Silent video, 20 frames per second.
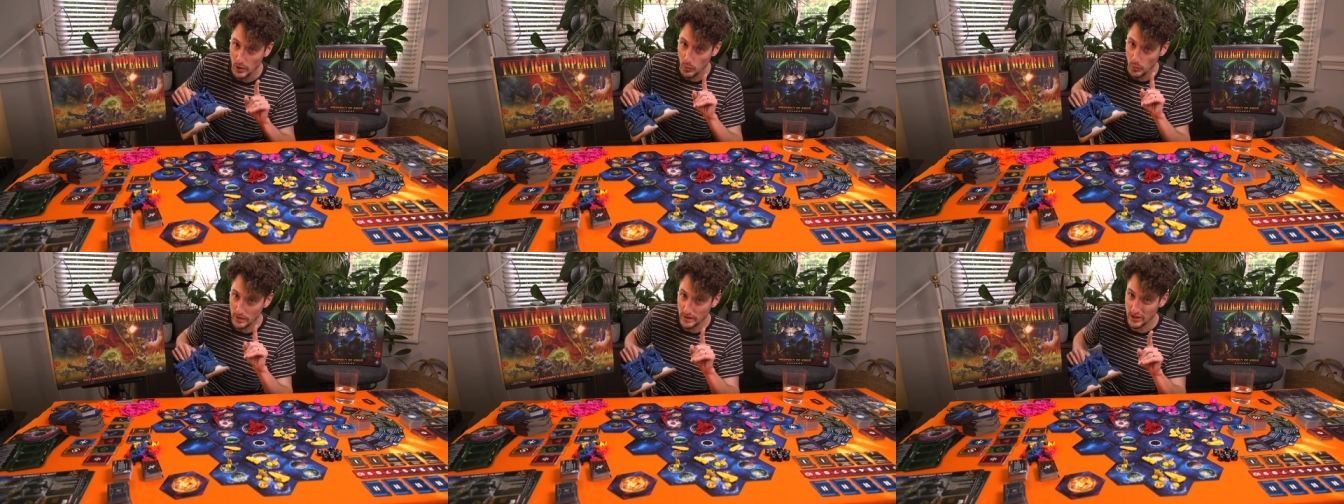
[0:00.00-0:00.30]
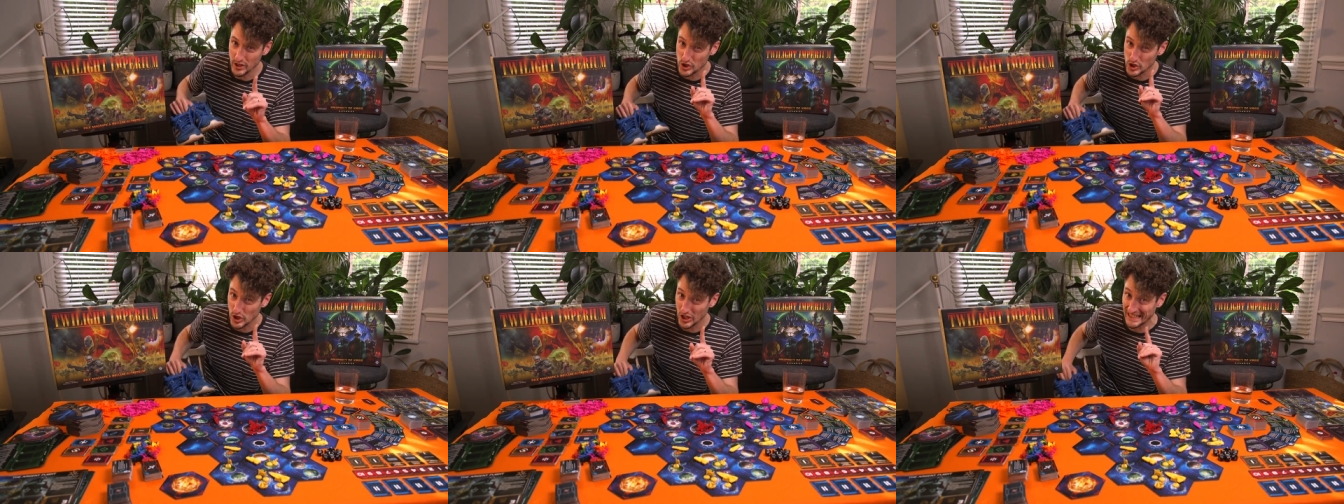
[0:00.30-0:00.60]
with
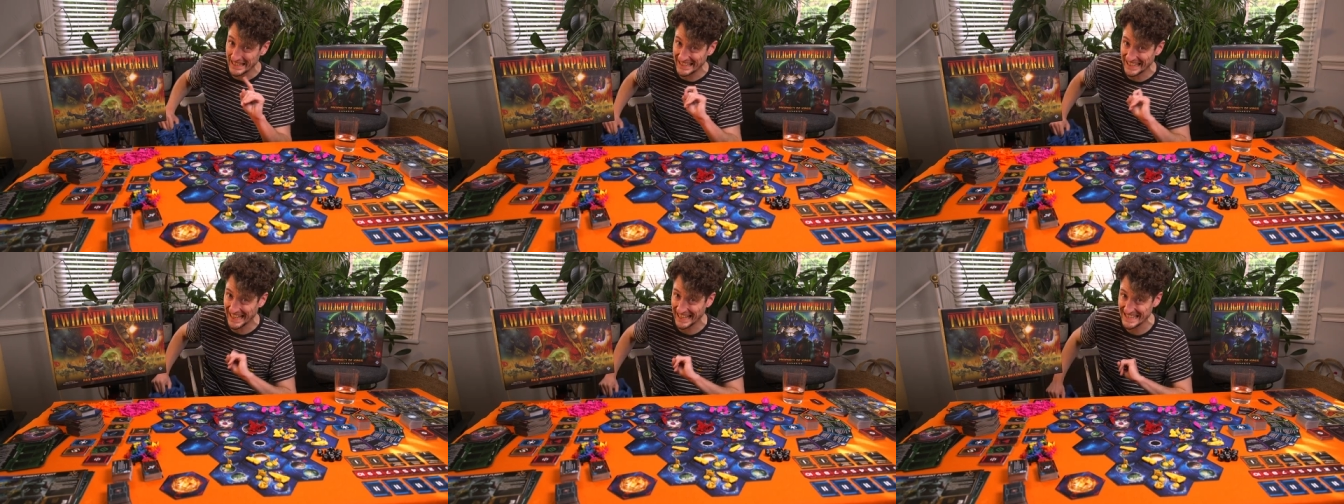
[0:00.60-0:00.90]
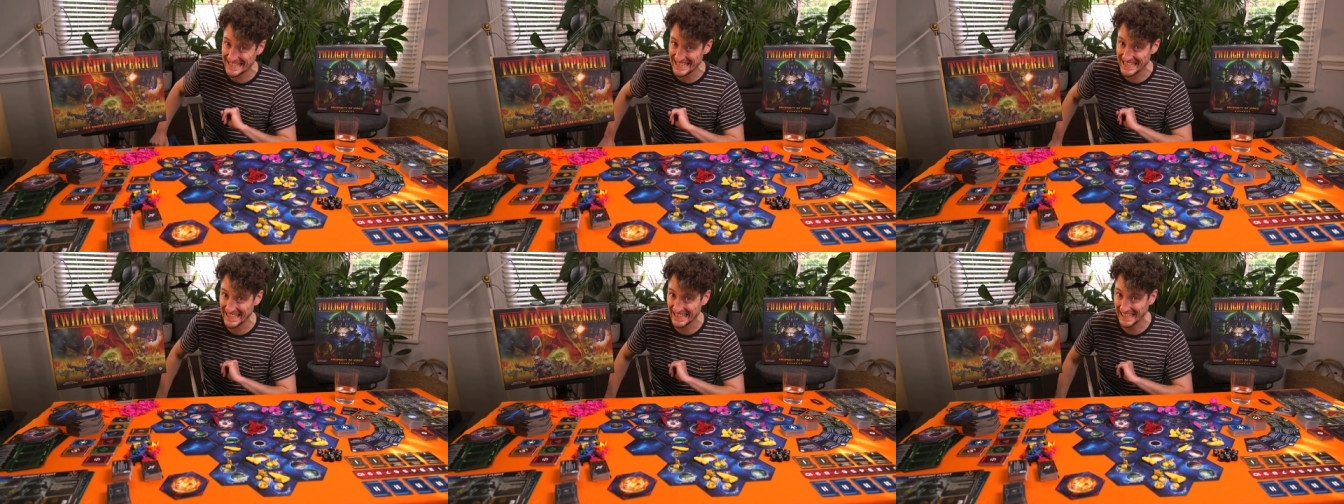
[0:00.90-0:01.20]
a
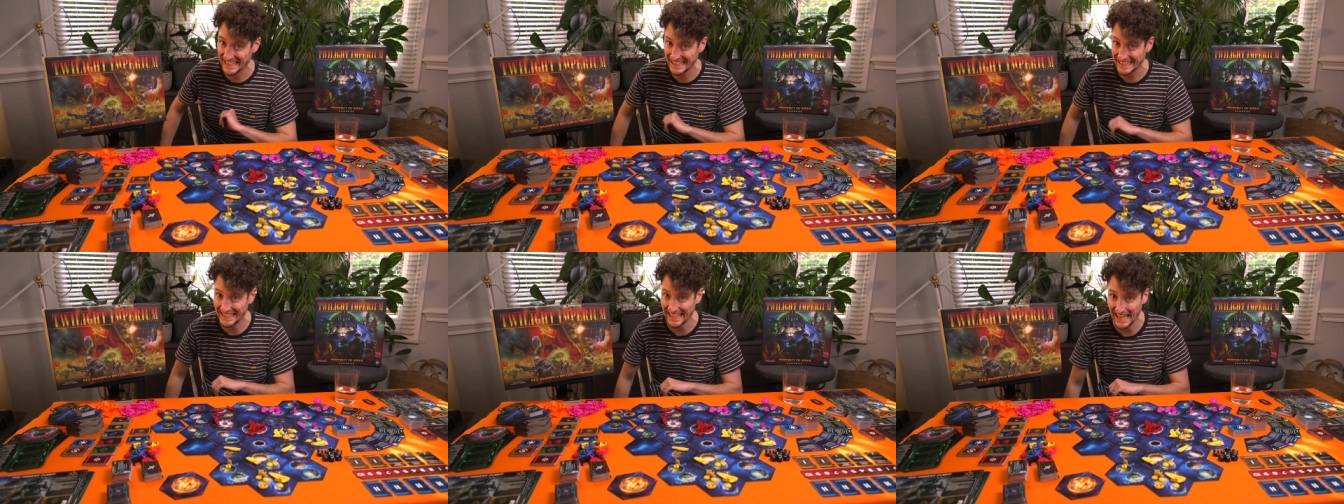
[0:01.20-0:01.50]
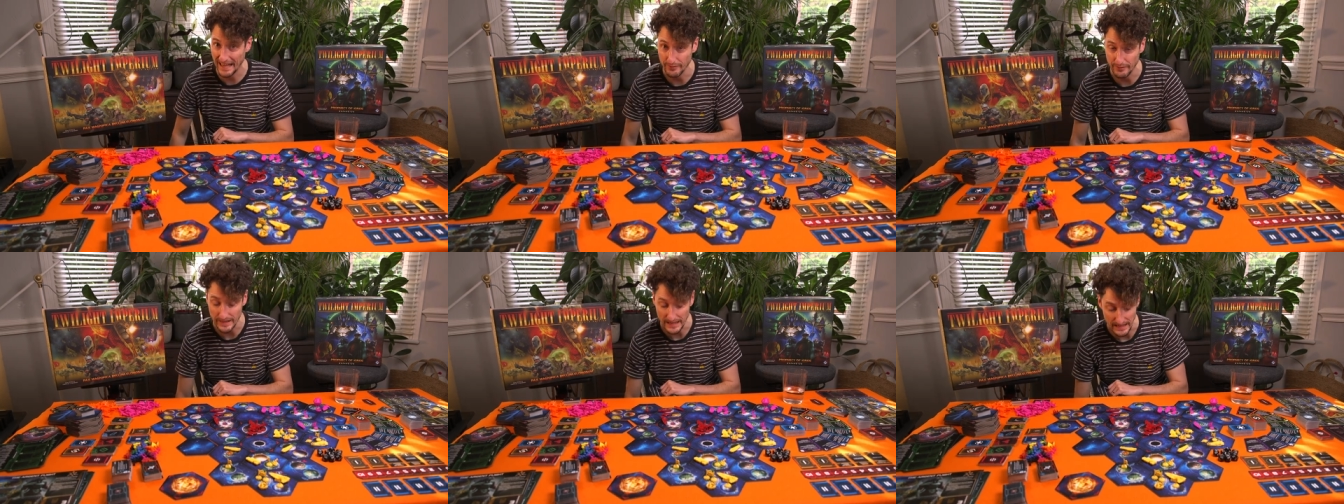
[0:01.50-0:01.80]
gigantic
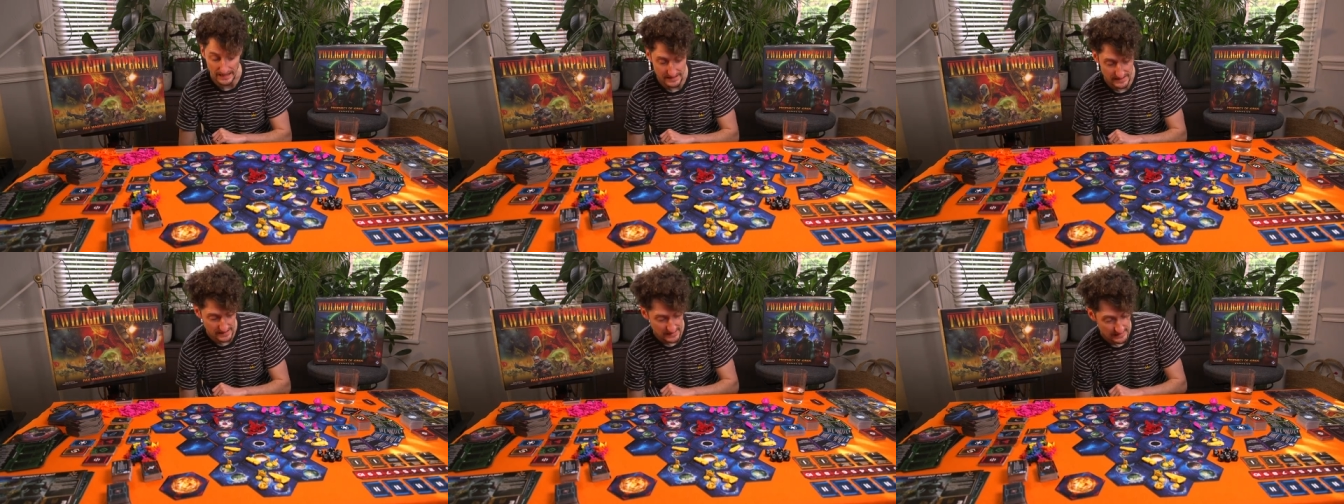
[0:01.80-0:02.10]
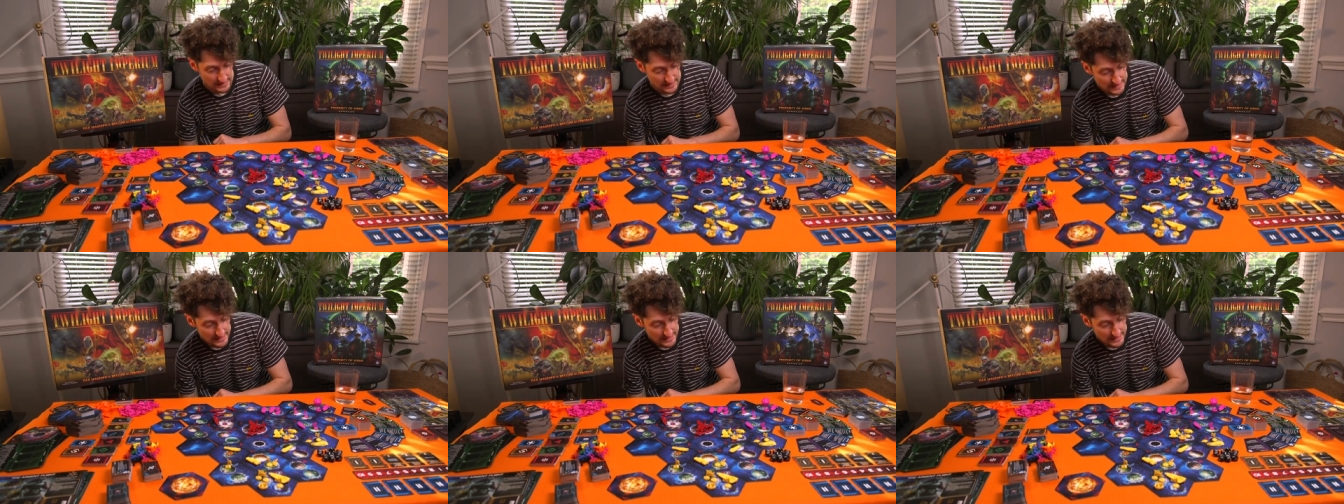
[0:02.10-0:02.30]
caveat.